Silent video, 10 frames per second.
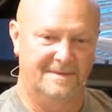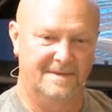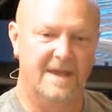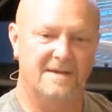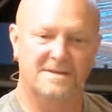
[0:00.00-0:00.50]

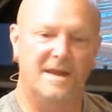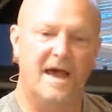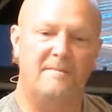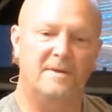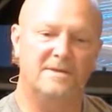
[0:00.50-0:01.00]
Yeah, say,
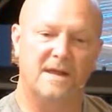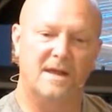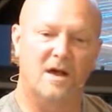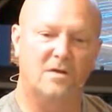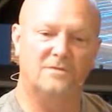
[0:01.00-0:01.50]
how much that
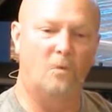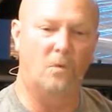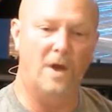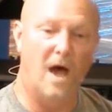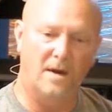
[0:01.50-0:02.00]
cost?
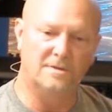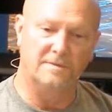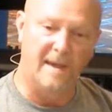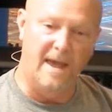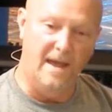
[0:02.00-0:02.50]
Four dollars a
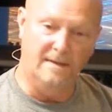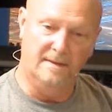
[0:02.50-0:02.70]
pack?